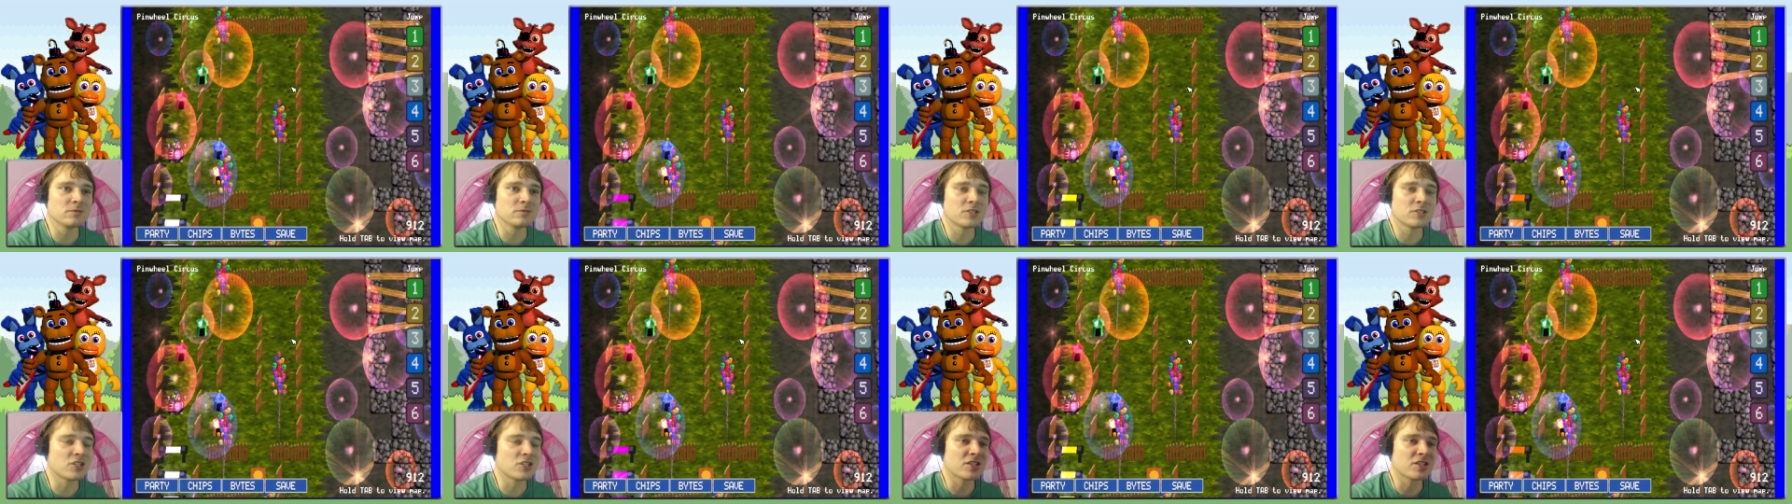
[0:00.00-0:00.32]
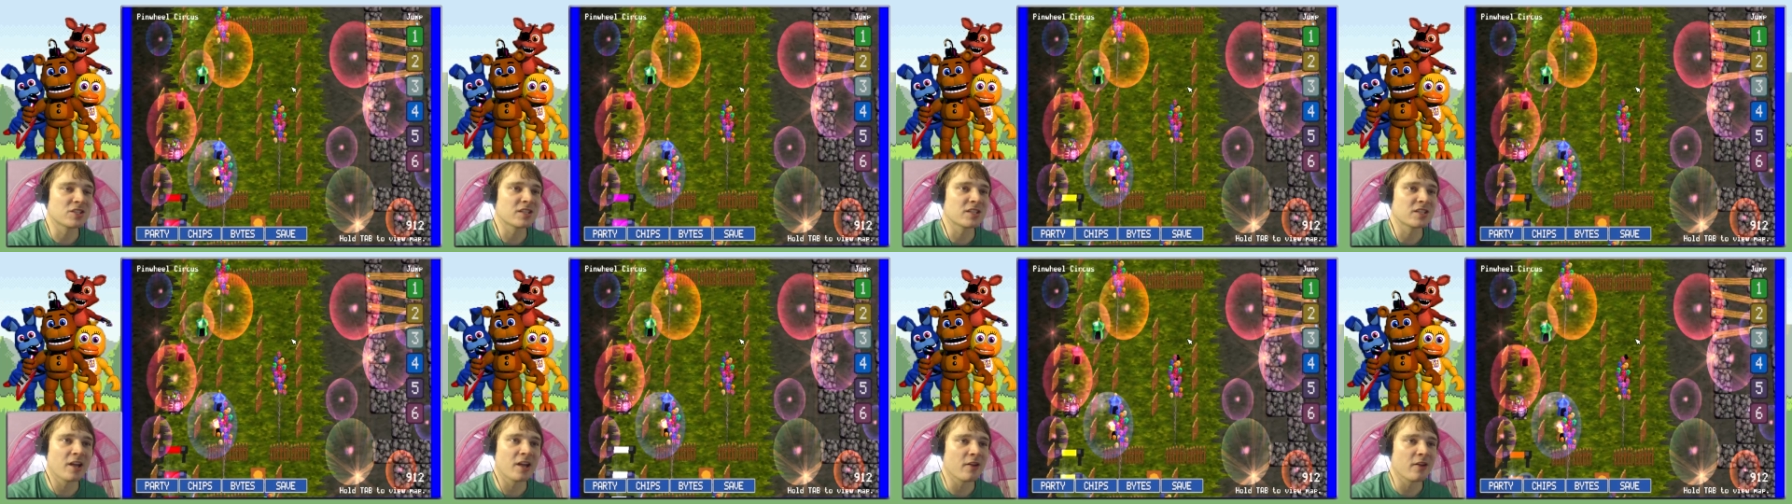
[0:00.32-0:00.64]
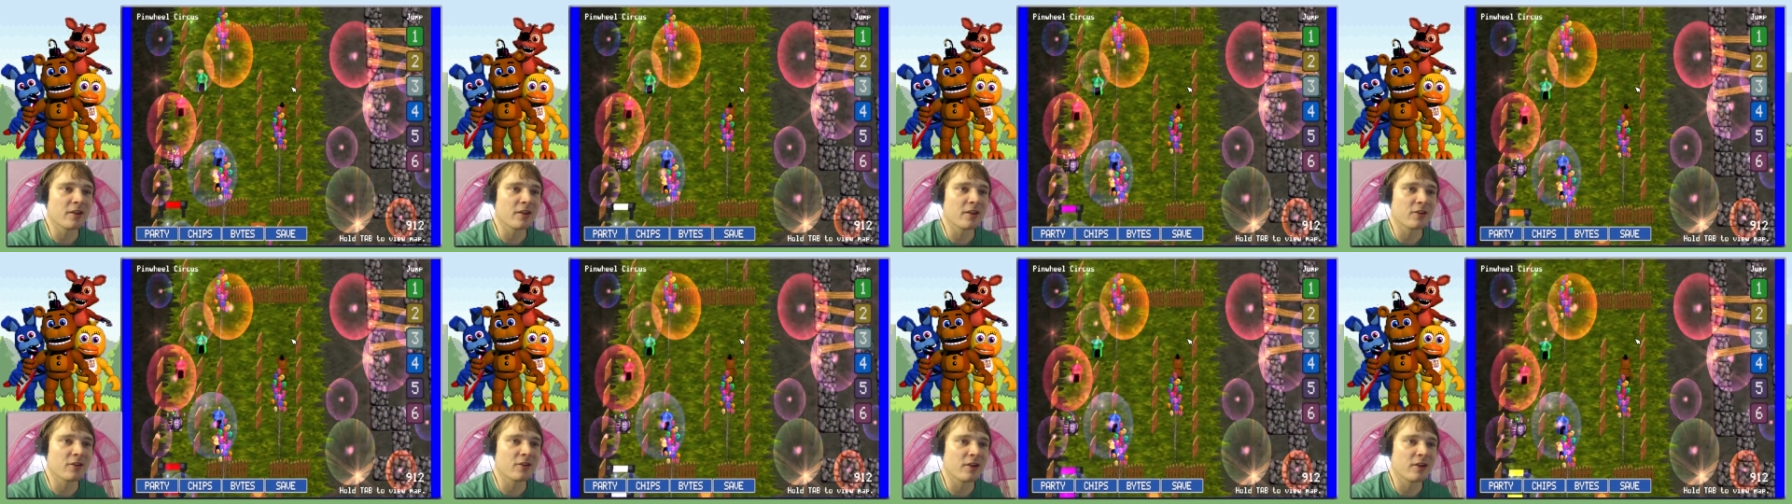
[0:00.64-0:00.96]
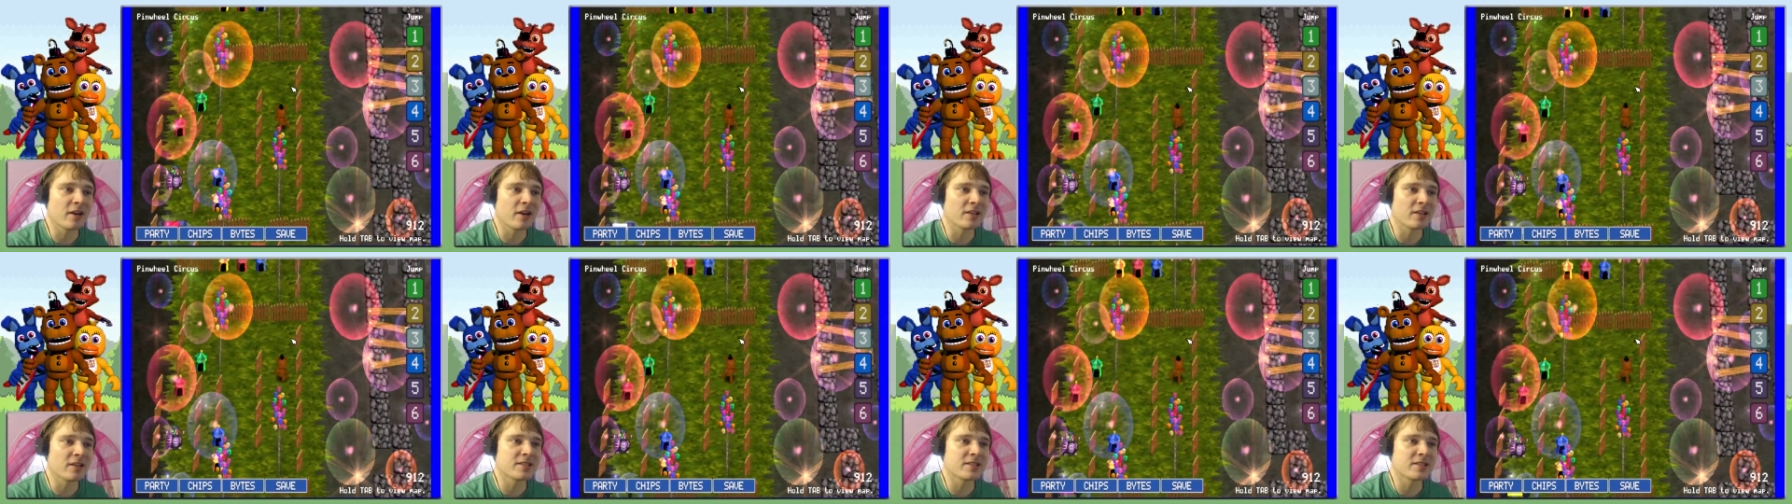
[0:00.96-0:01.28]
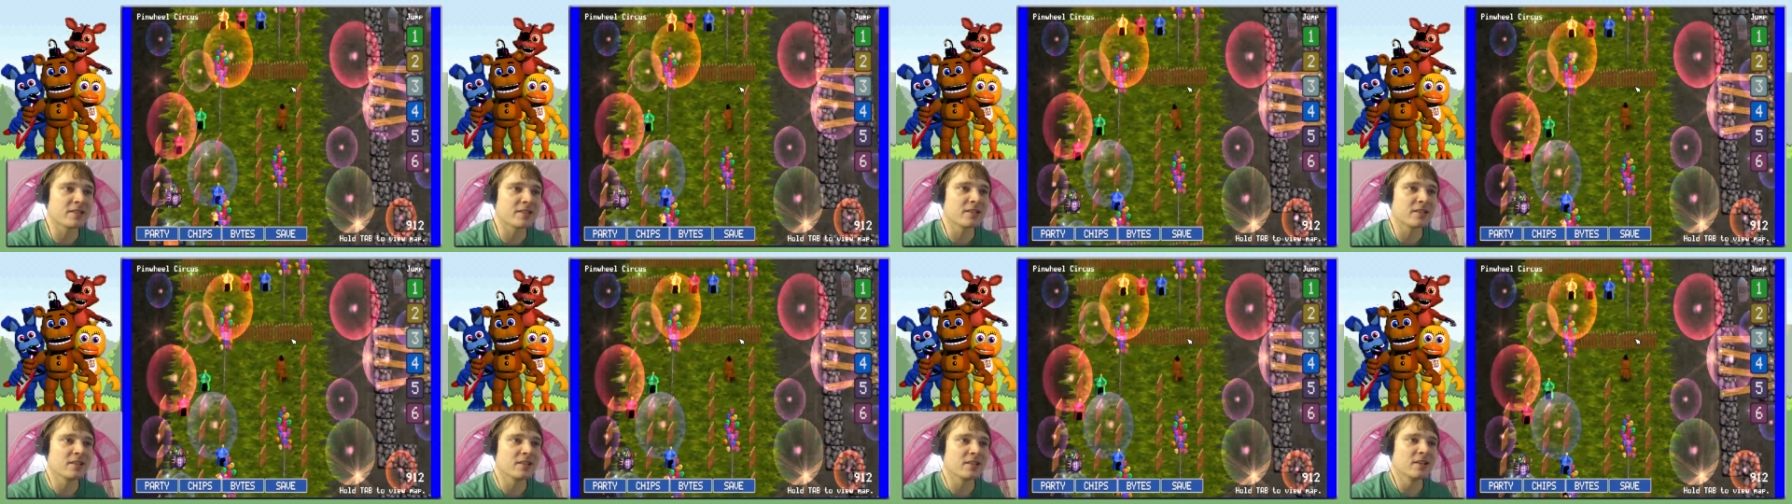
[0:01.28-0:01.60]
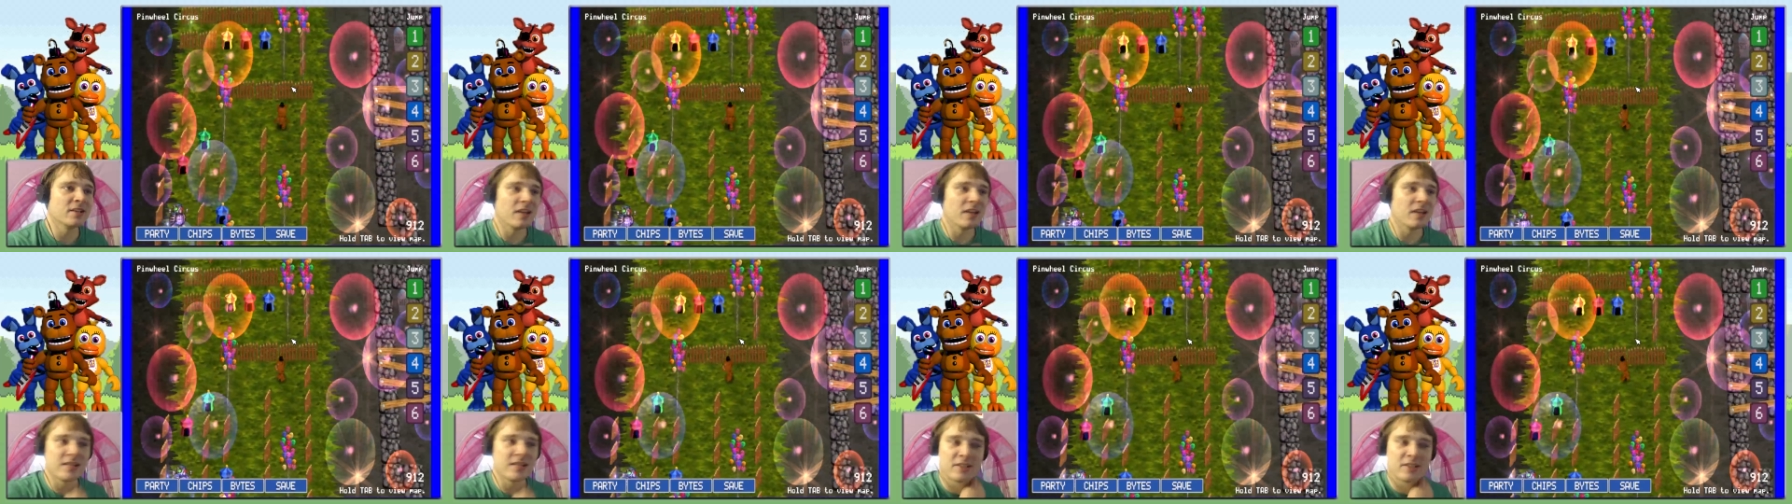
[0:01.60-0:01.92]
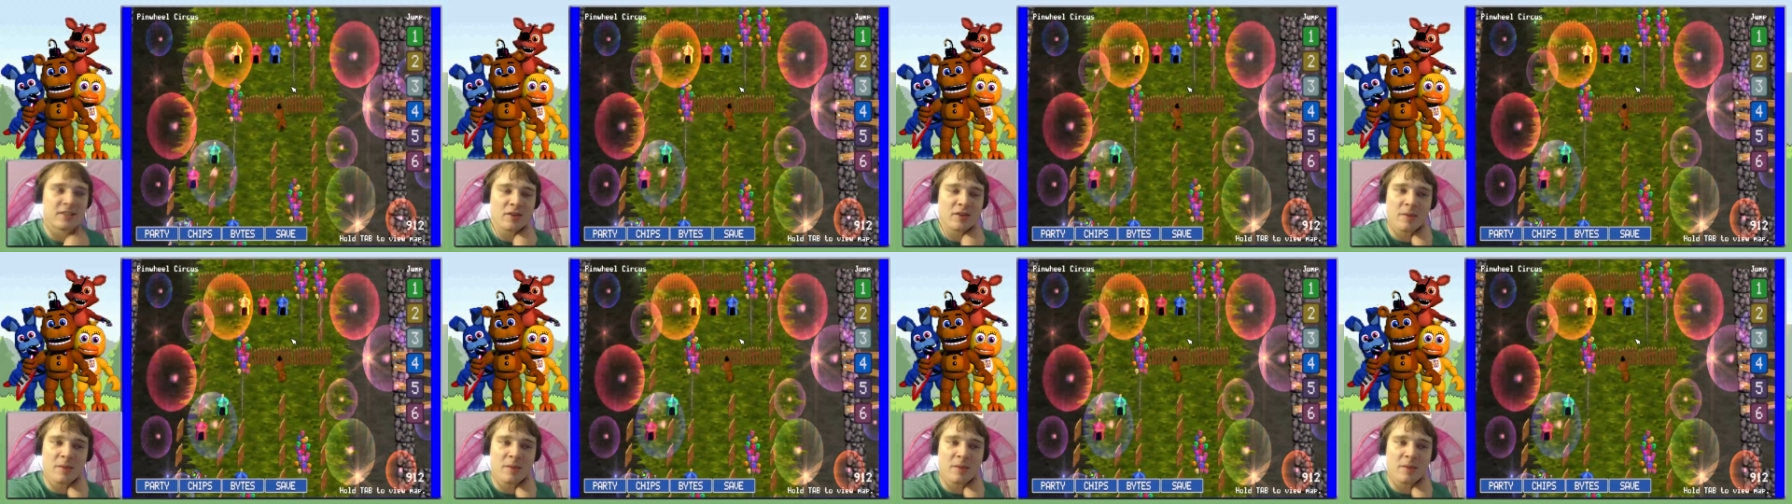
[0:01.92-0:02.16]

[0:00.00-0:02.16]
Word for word: just scare the ingredients until